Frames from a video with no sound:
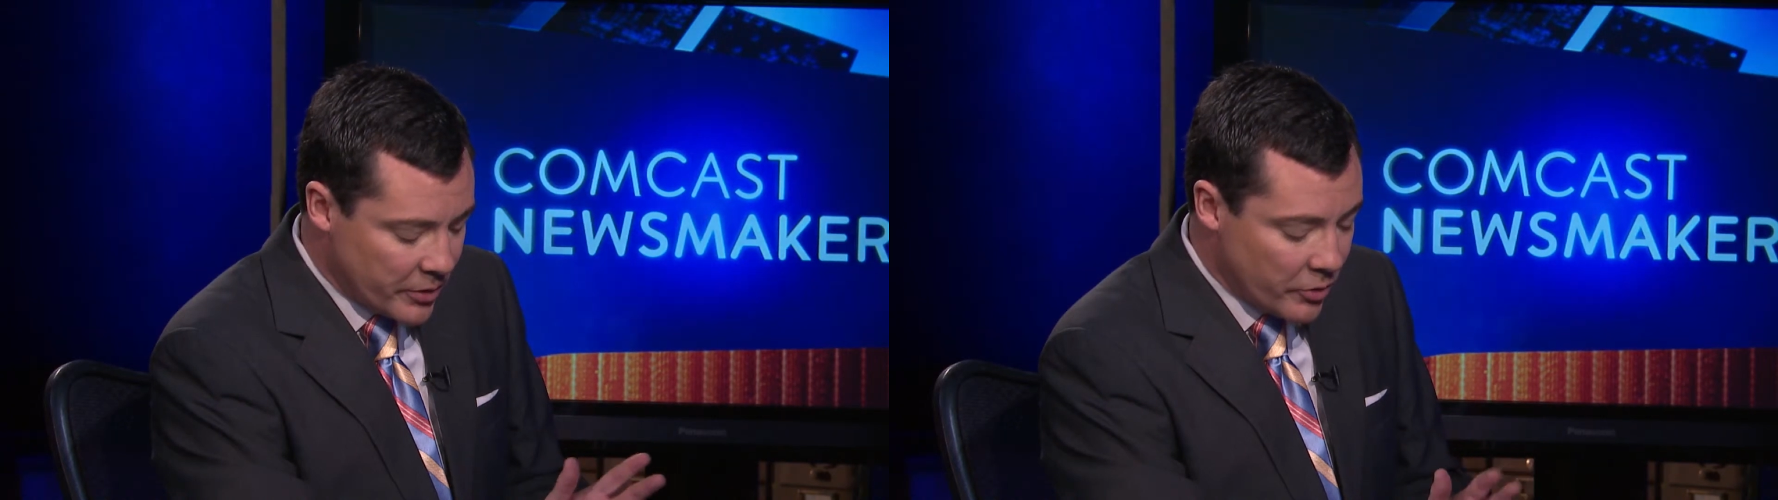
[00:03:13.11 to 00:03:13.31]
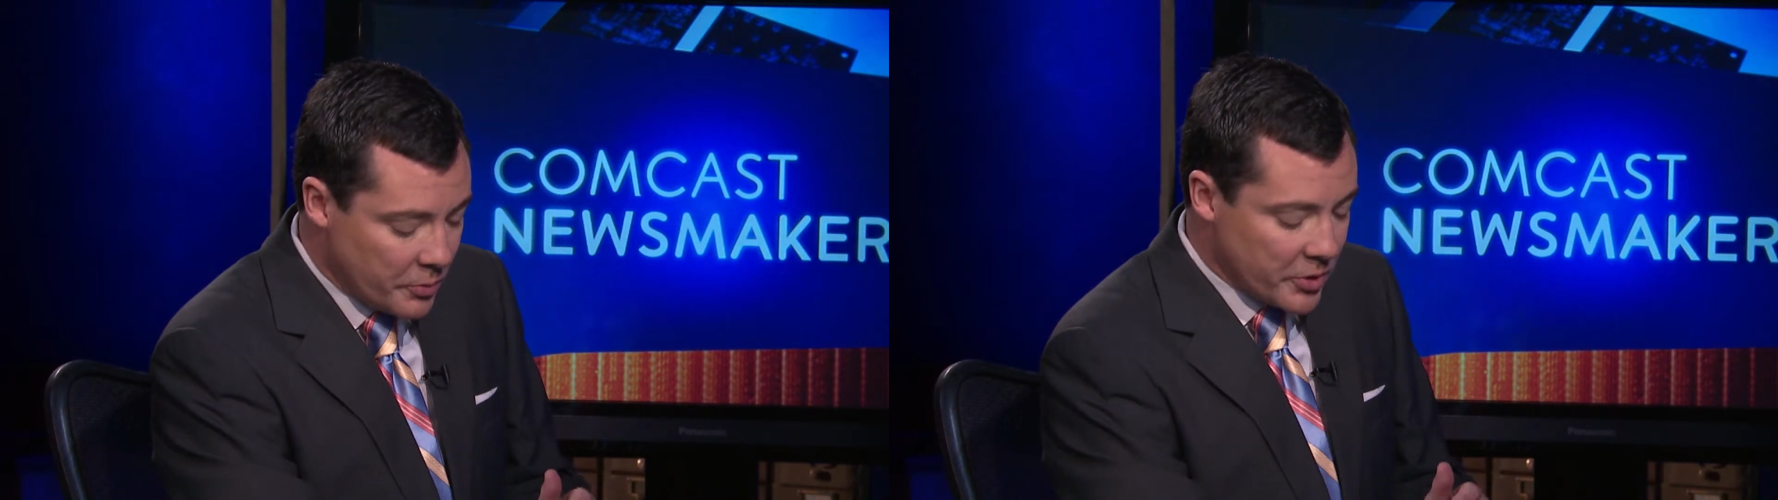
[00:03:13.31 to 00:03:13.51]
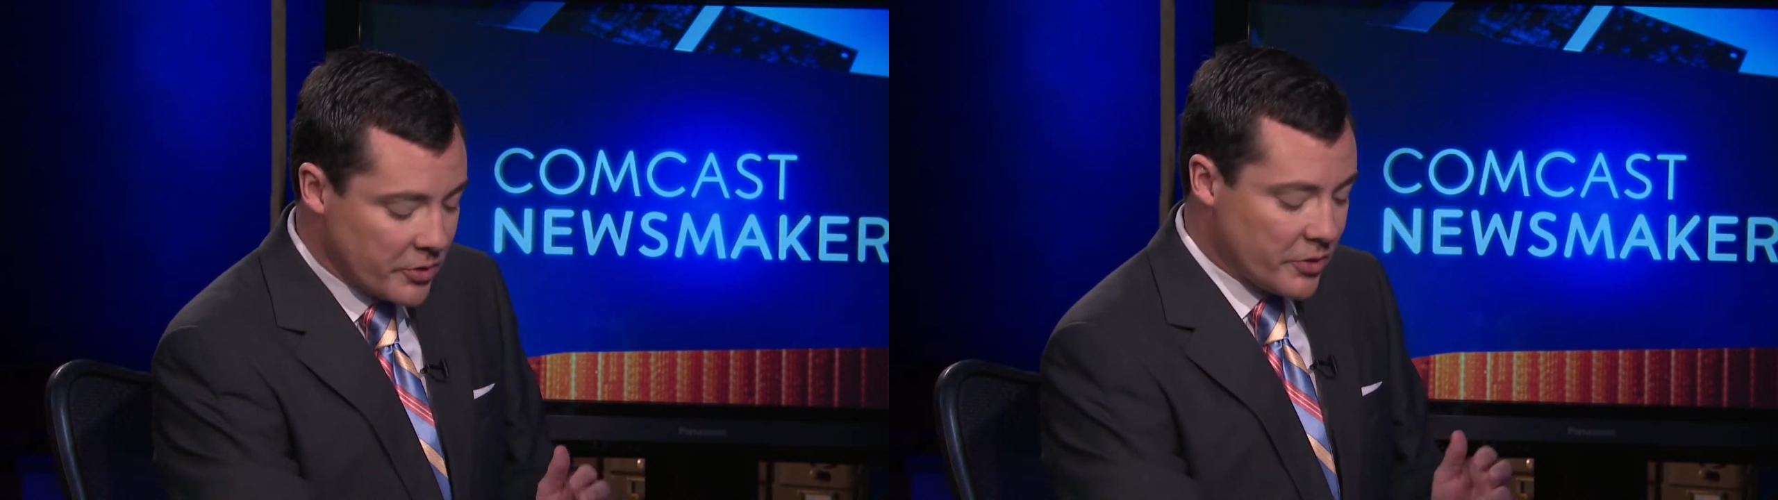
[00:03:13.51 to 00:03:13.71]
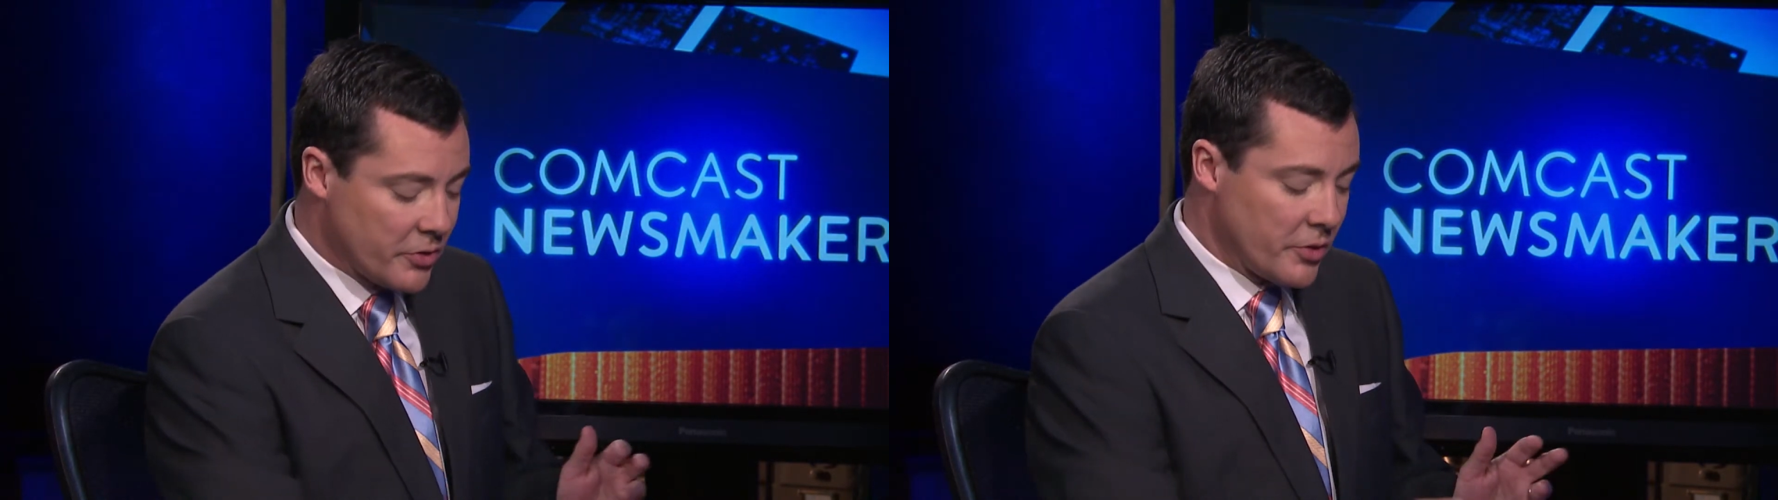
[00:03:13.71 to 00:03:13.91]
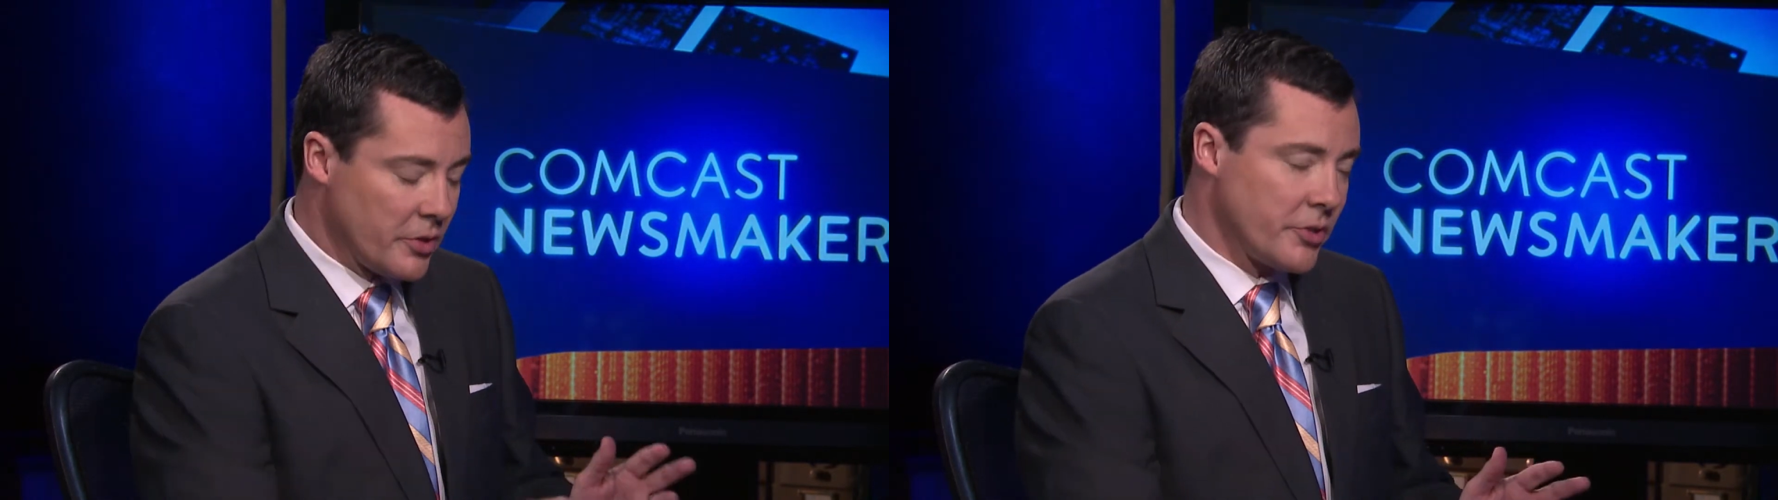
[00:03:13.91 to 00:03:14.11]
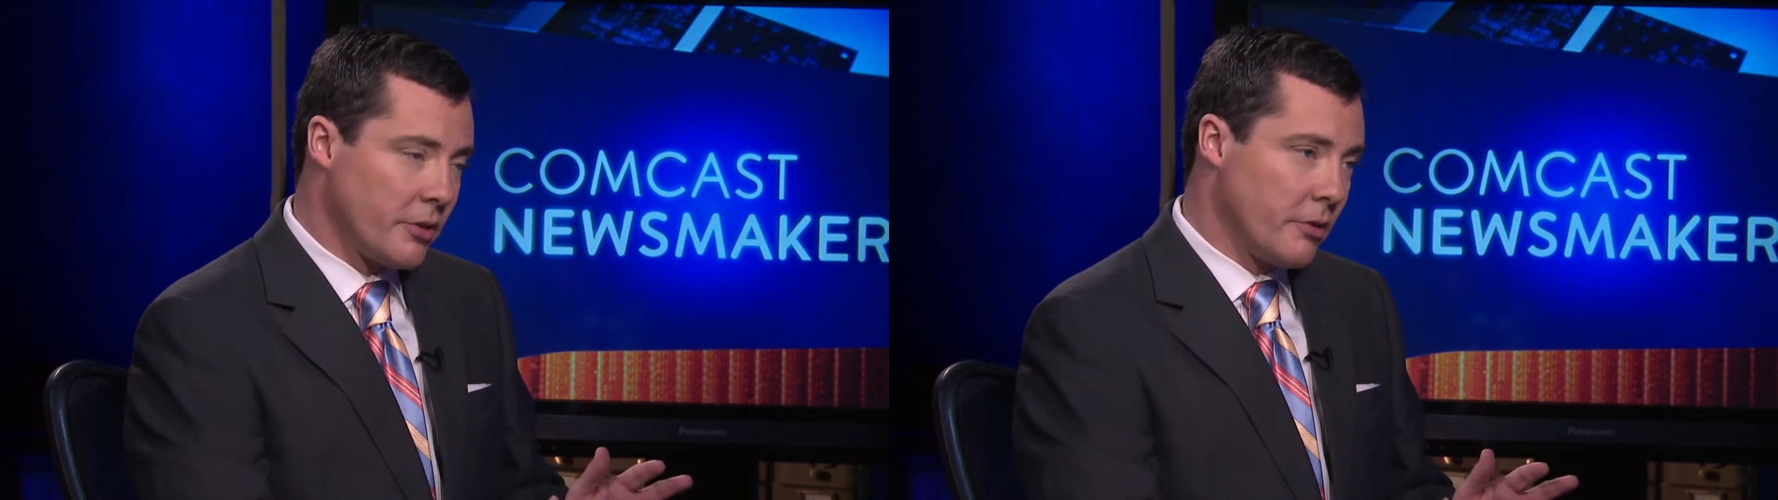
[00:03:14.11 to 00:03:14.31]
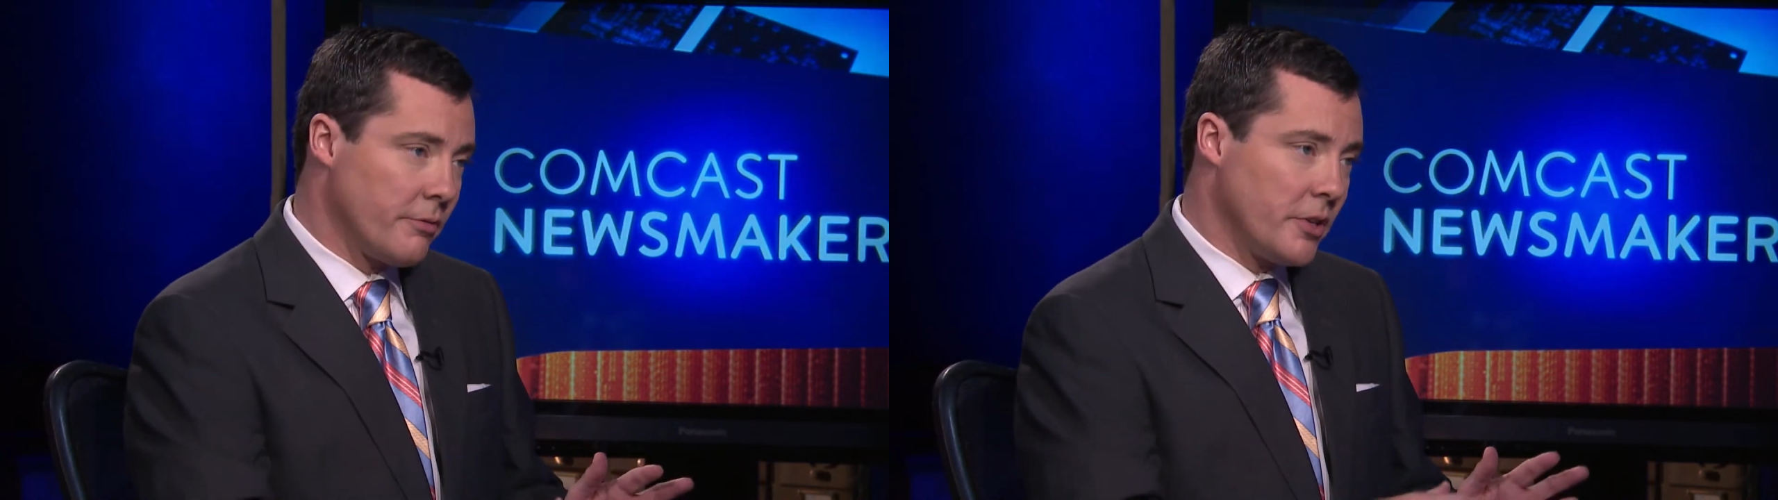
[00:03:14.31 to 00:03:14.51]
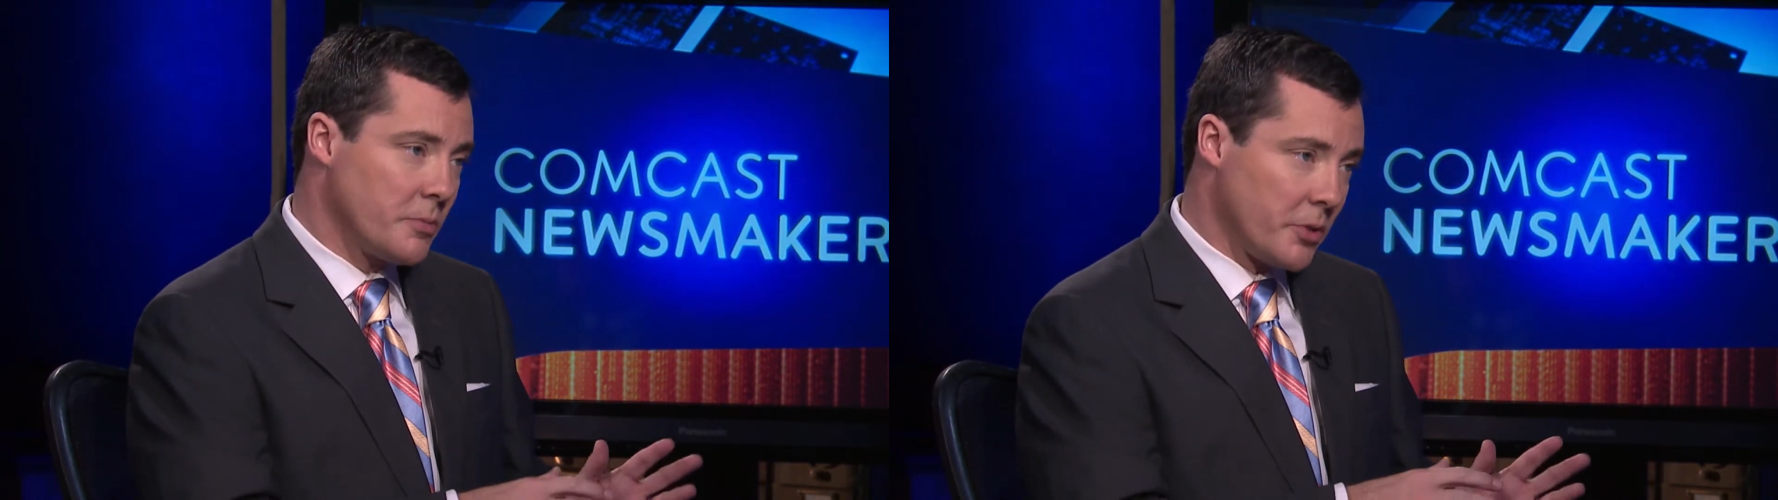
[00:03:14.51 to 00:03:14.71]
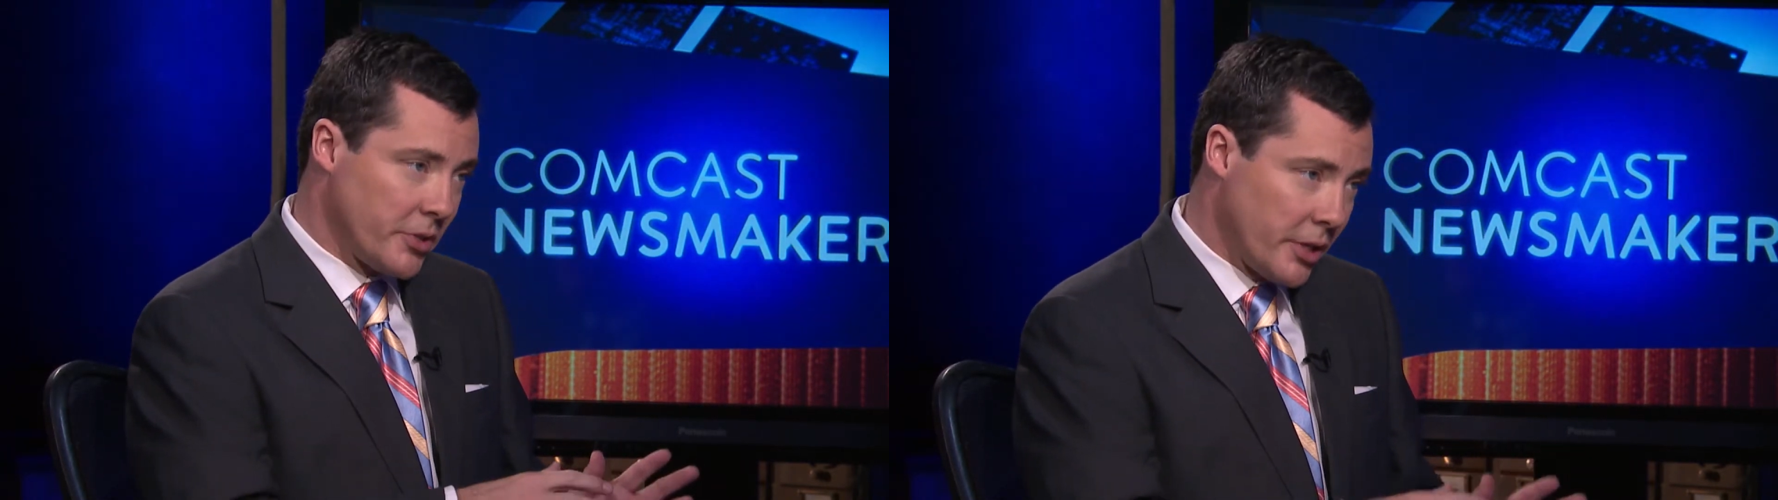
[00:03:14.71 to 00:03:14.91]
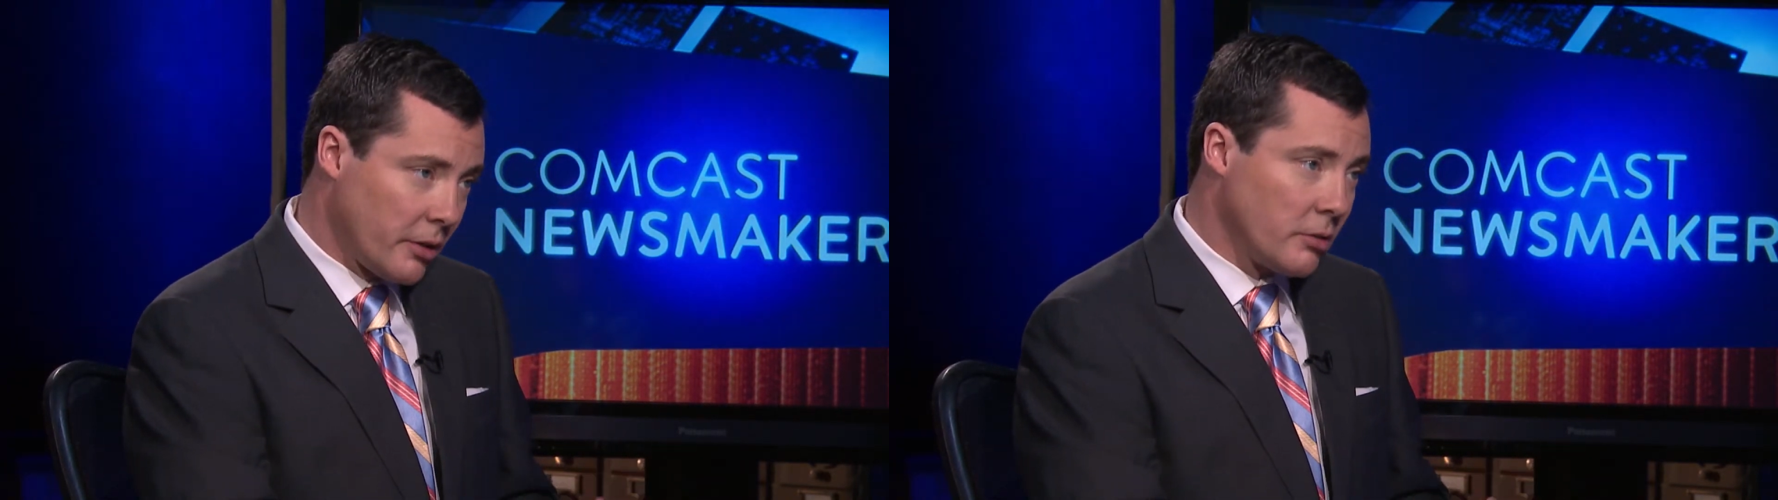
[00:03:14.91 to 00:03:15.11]
new businesses in this area face
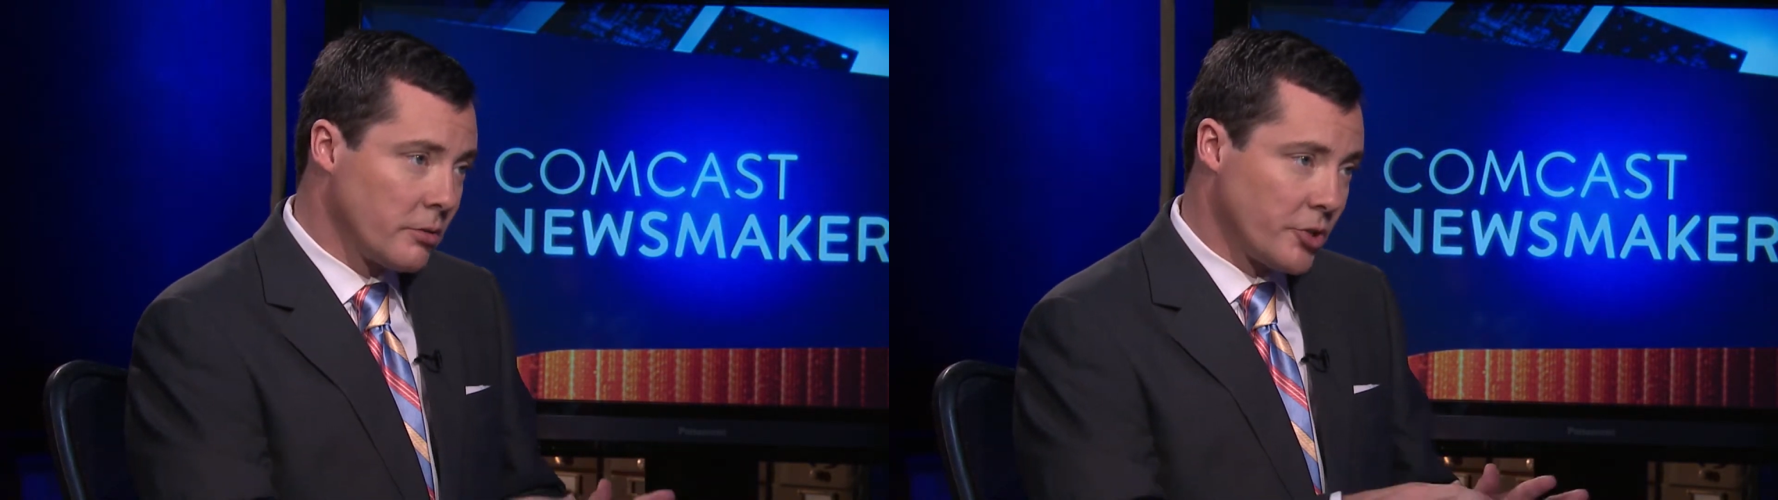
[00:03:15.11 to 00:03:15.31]
particular